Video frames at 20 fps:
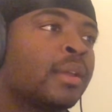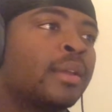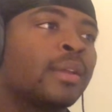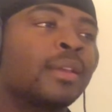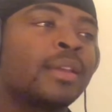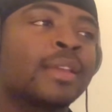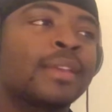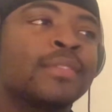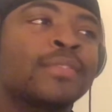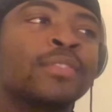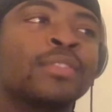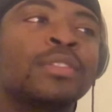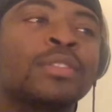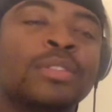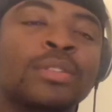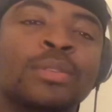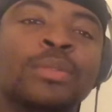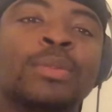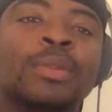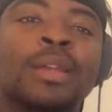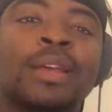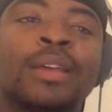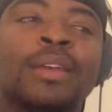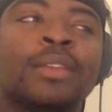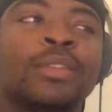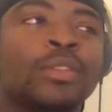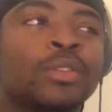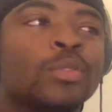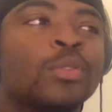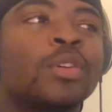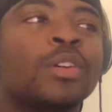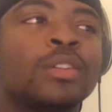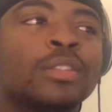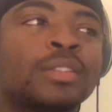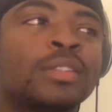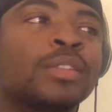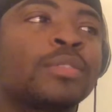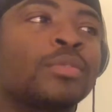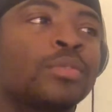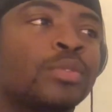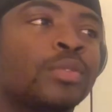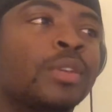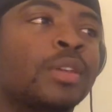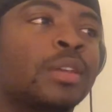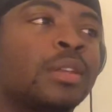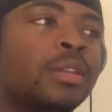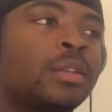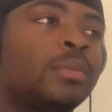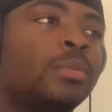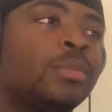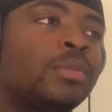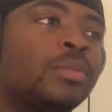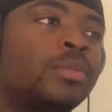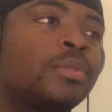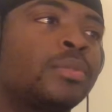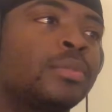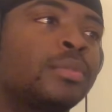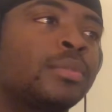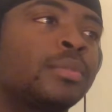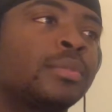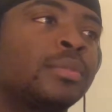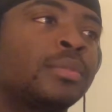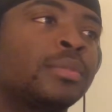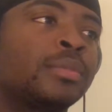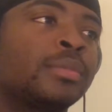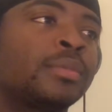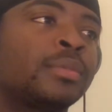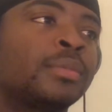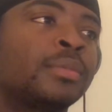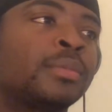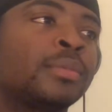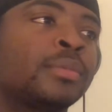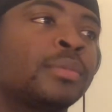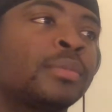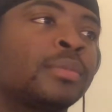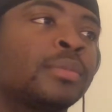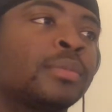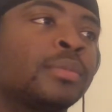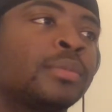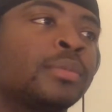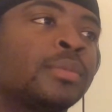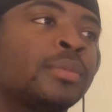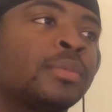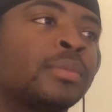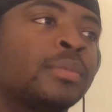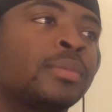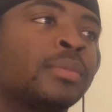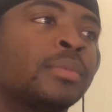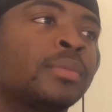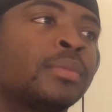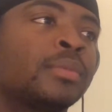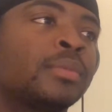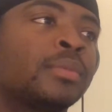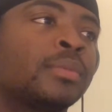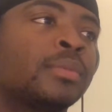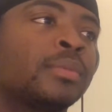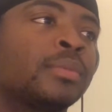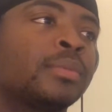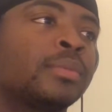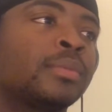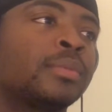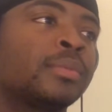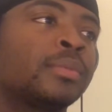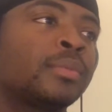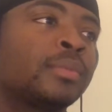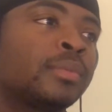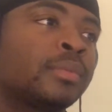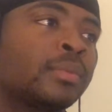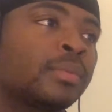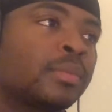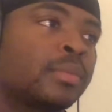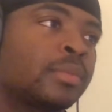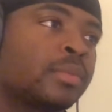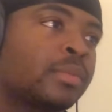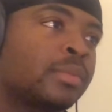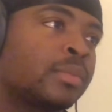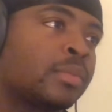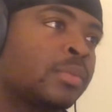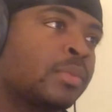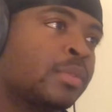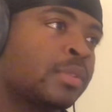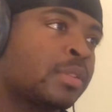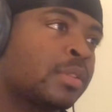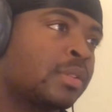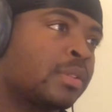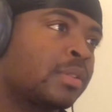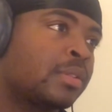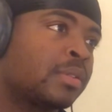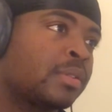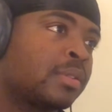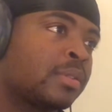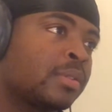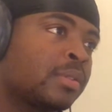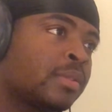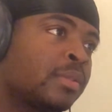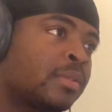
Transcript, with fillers: If you do that, you are a serial killer, bro. Hey, this, this is triggering me so this much. This is actually really painful. Alright, okay, now this, this? this should be